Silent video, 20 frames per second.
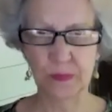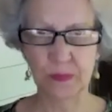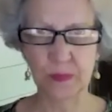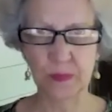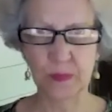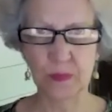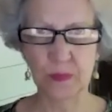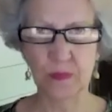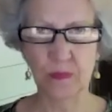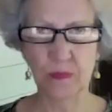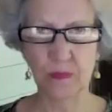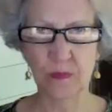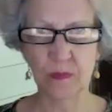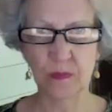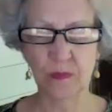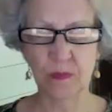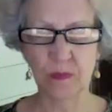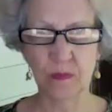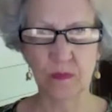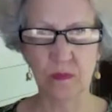
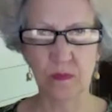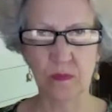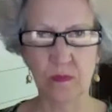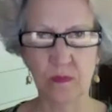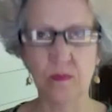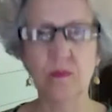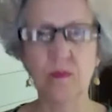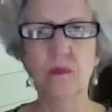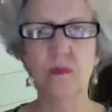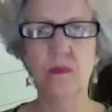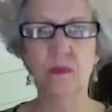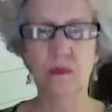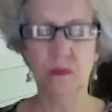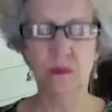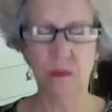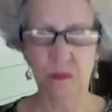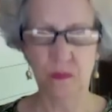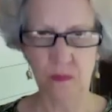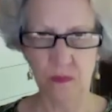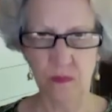
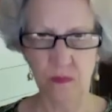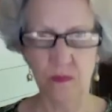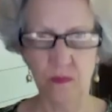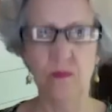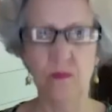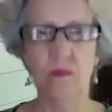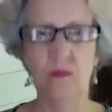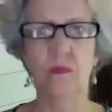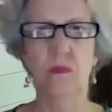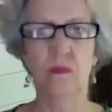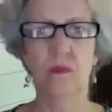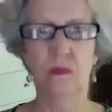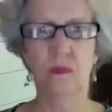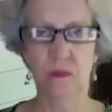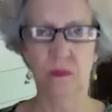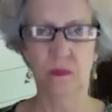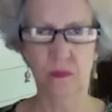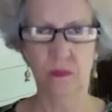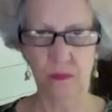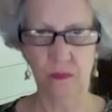
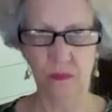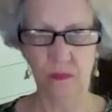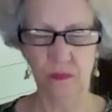This person isn't speaking.